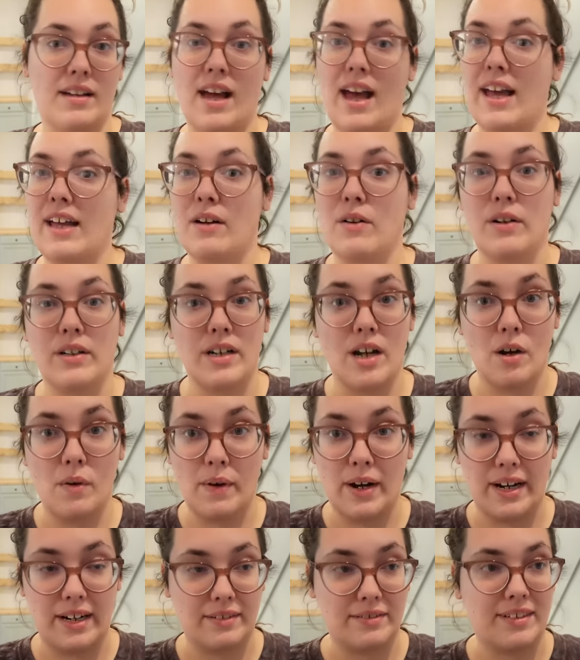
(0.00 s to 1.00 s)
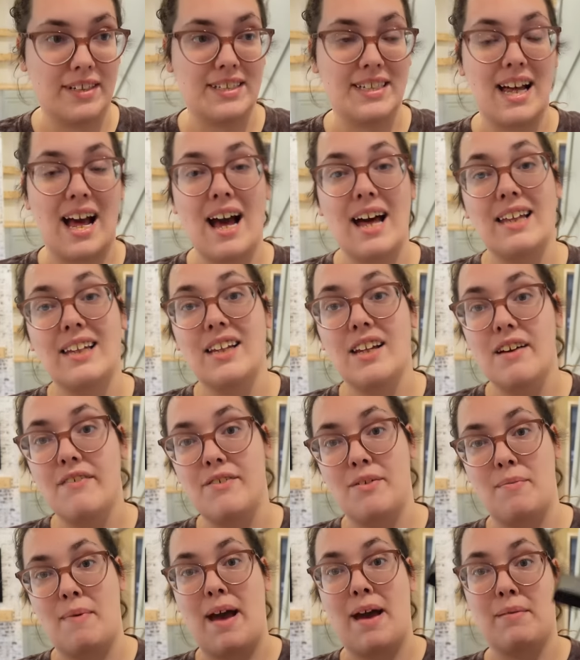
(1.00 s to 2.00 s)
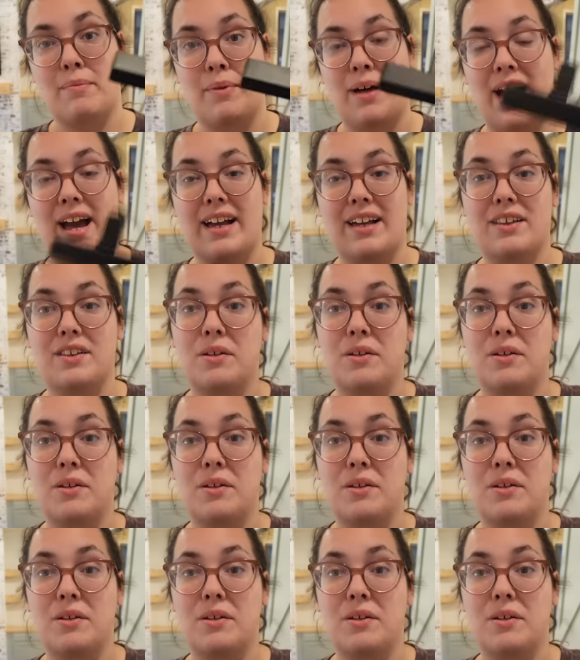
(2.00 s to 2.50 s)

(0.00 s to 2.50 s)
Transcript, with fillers: ain't going nowhere because I love the matte black.